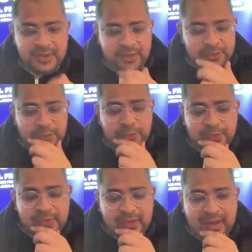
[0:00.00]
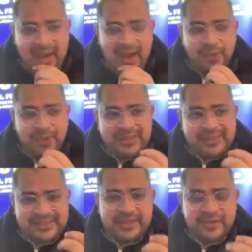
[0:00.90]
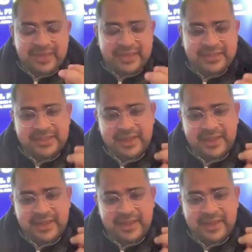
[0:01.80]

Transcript: So, how did the Central Asian